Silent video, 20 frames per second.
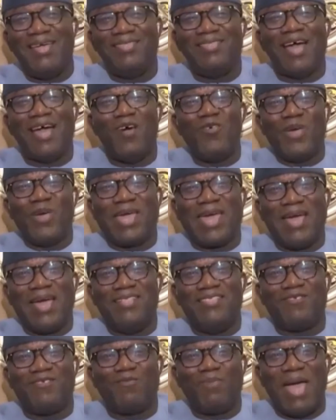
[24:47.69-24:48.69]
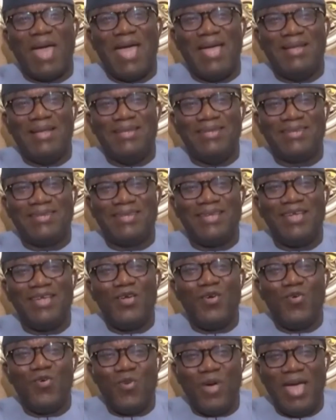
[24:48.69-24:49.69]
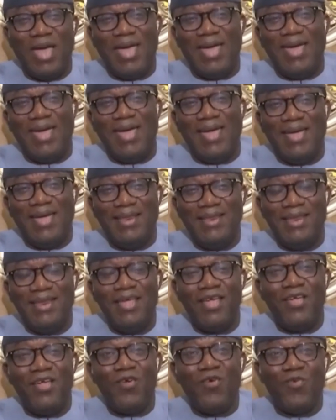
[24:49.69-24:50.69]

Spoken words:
that we can spend when